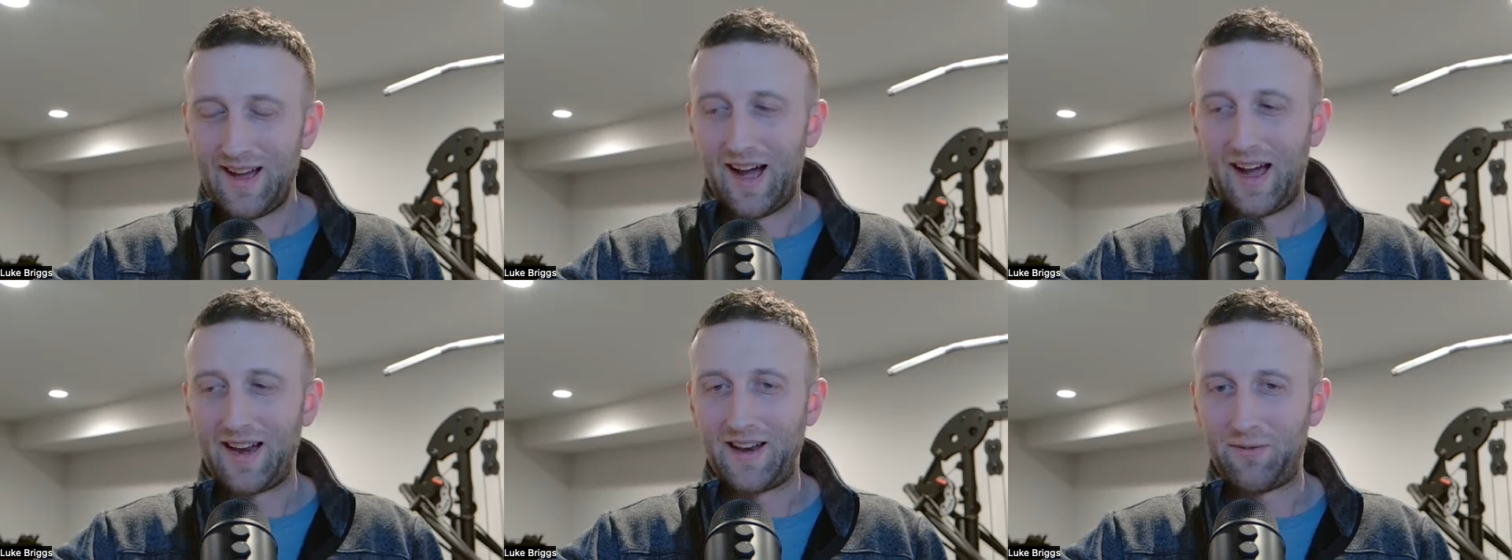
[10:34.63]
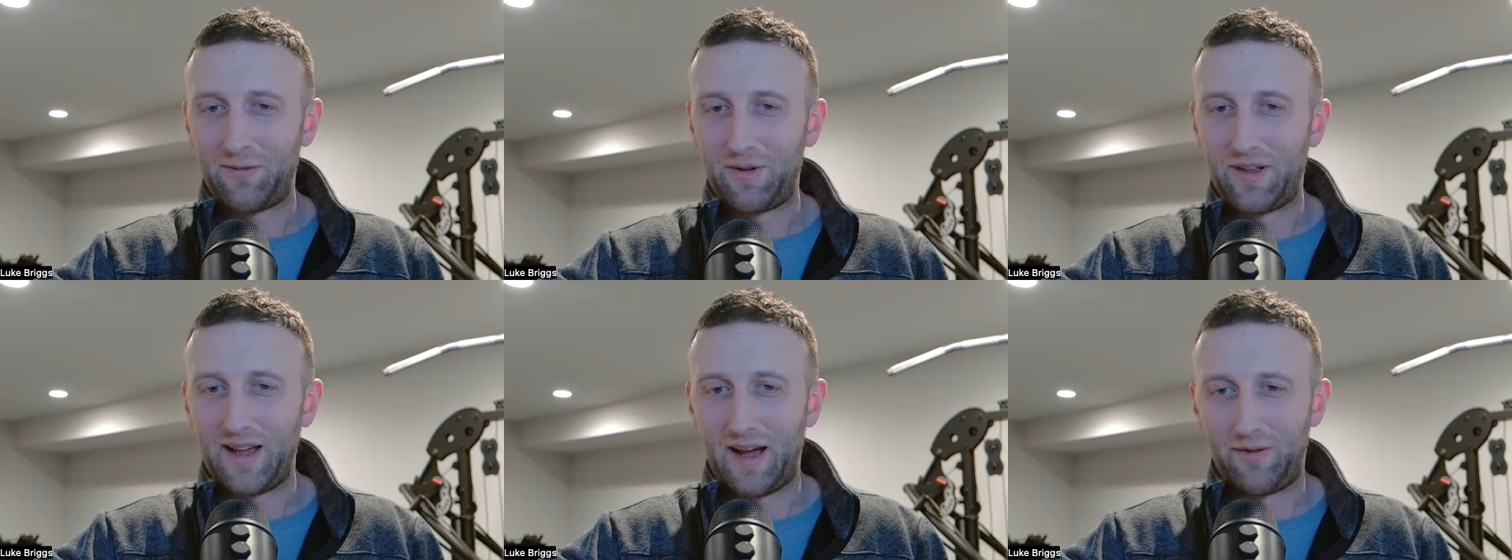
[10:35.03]
I didn't
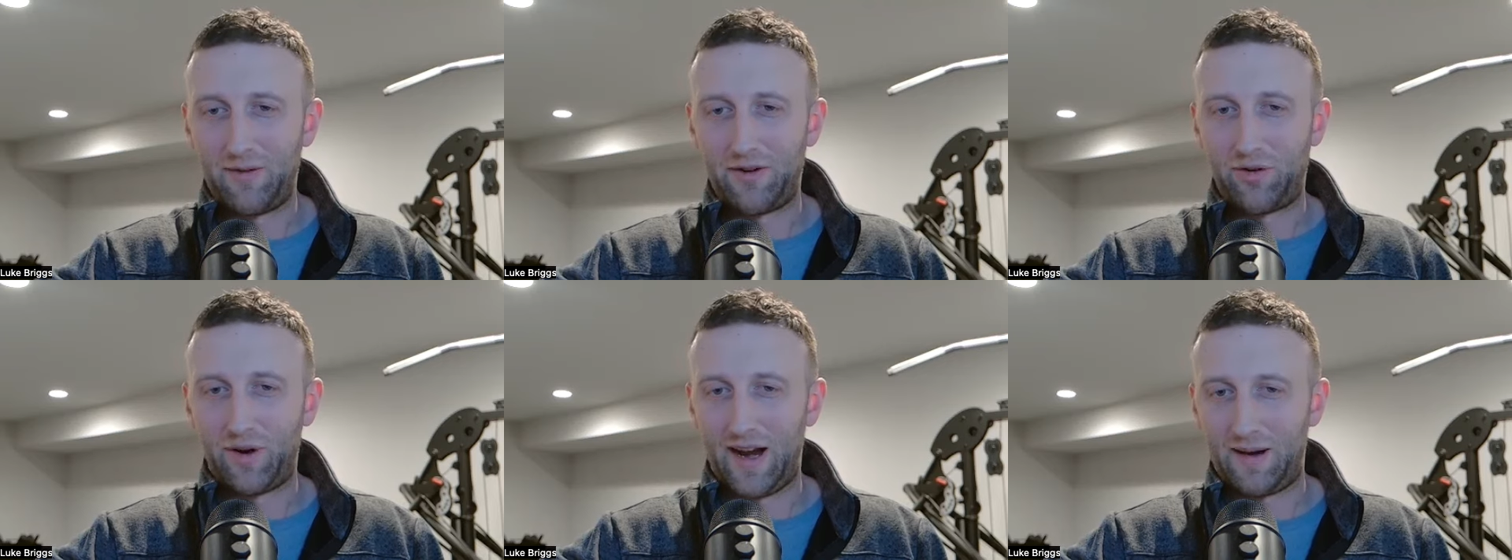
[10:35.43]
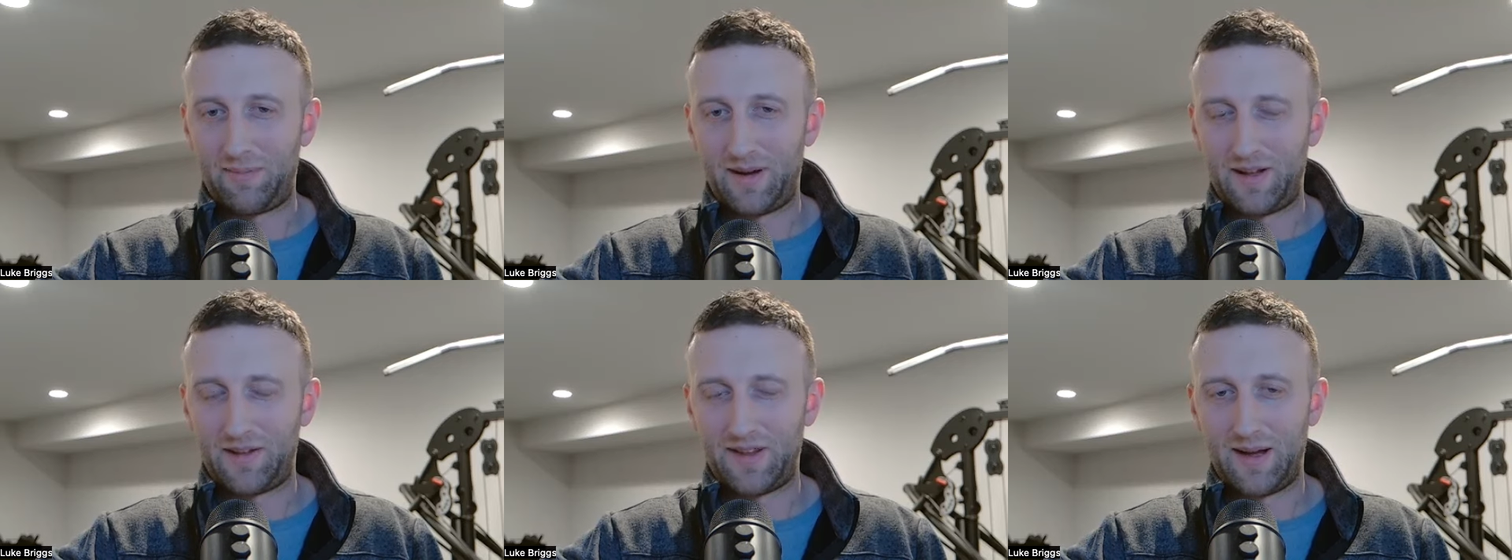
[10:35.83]
really ever track
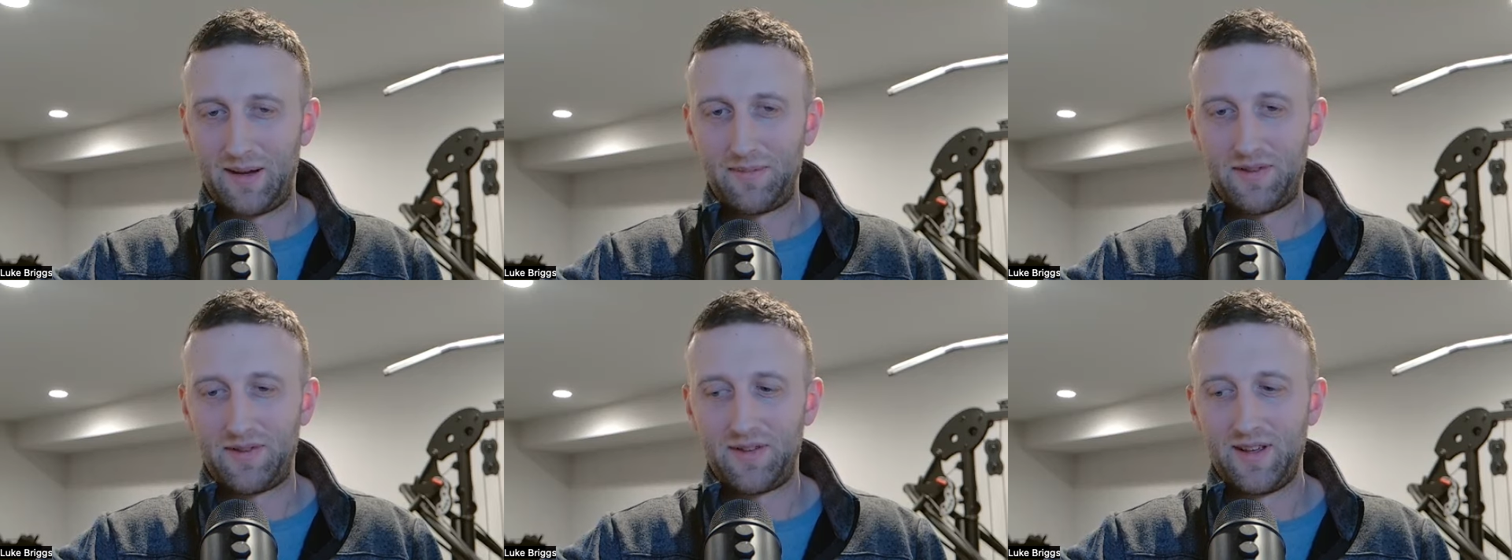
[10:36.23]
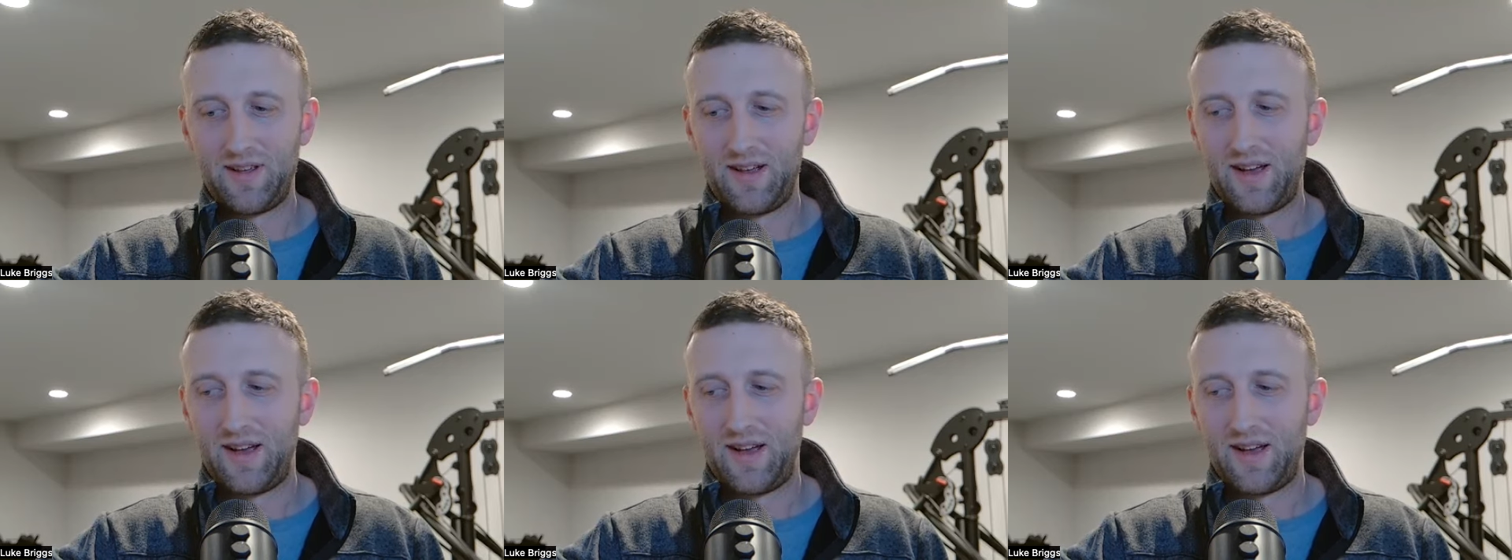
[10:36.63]
my steps.